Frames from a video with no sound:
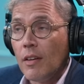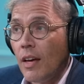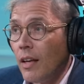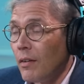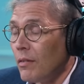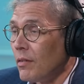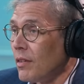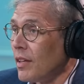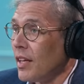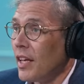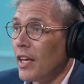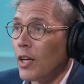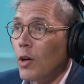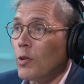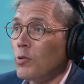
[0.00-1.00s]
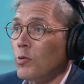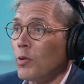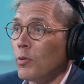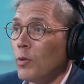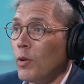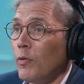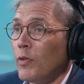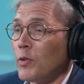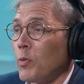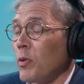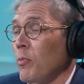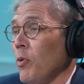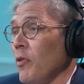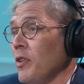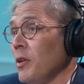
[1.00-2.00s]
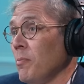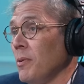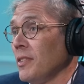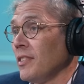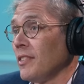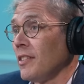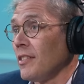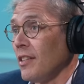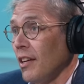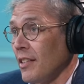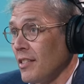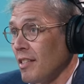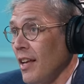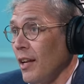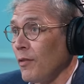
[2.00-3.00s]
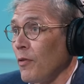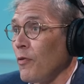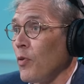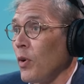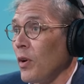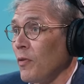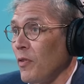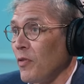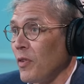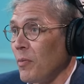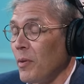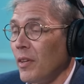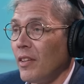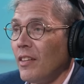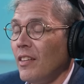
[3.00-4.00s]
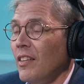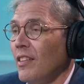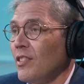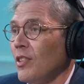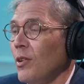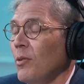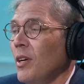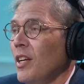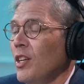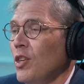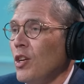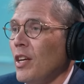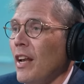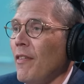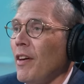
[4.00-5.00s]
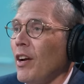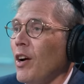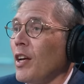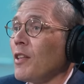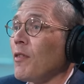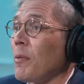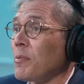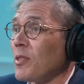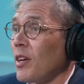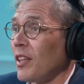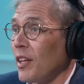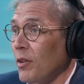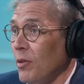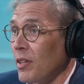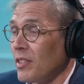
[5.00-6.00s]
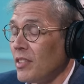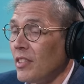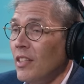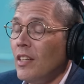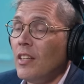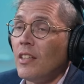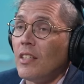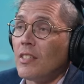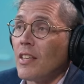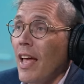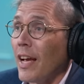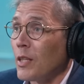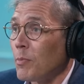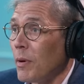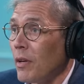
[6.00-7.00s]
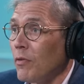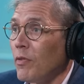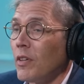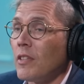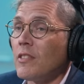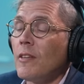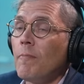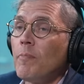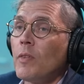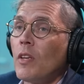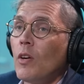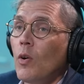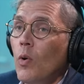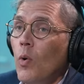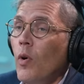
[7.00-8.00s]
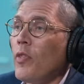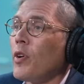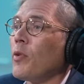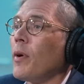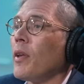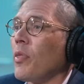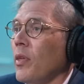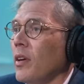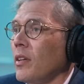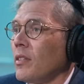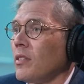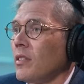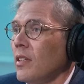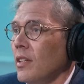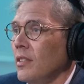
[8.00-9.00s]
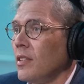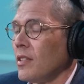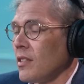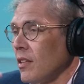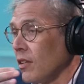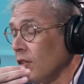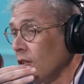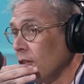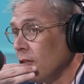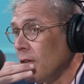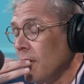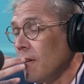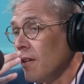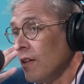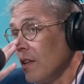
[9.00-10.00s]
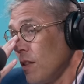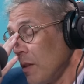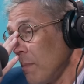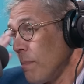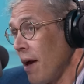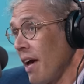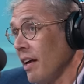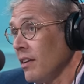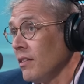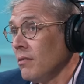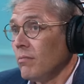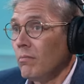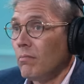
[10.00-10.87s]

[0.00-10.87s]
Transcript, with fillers: and it goes through the roof. It's worth more than your business inside. Sell it for 40, 50 million. So you could have that kind of upside like crazy. There's tax benefits. All the great things exist on the good. The bad